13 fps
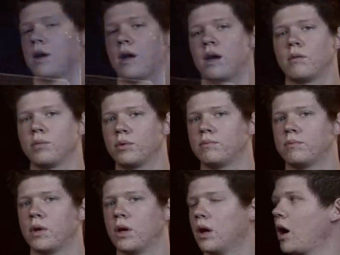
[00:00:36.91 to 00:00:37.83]
amp.
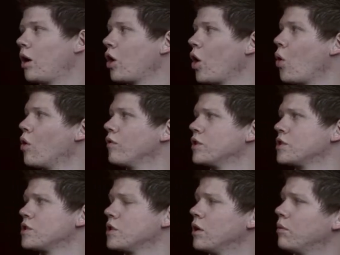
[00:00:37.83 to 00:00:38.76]
I'll go over
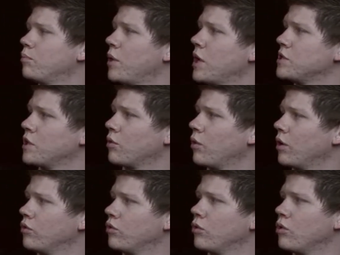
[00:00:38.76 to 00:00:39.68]
just a basic
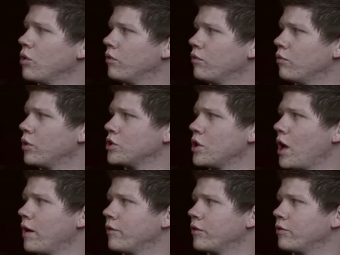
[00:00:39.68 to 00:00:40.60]
run through of what you
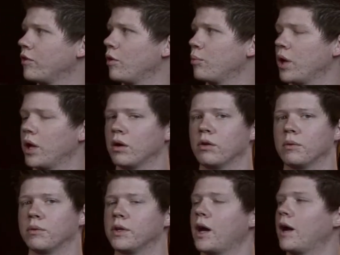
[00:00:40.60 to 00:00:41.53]
have on the front panel and
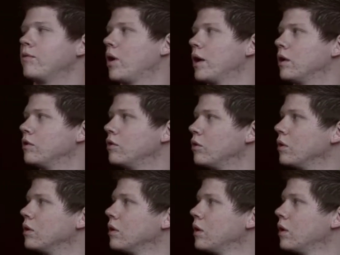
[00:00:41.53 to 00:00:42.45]
we'll dive right into
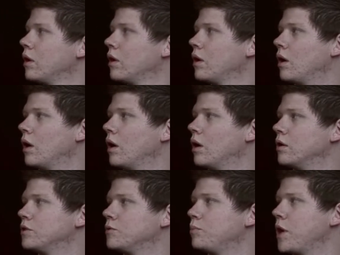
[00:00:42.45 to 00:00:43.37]
it.
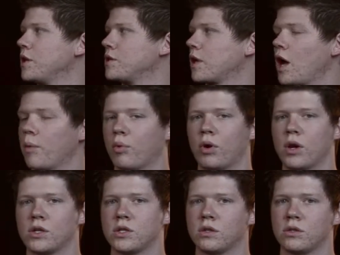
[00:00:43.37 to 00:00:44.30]
It's basic
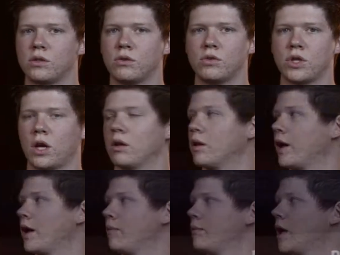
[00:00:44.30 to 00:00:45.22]
operation, 2-channel
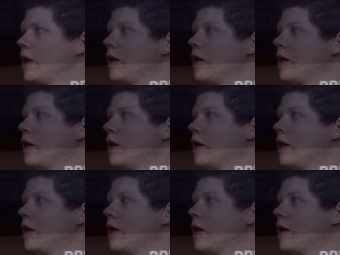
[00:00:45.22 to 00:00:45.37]
amp, not a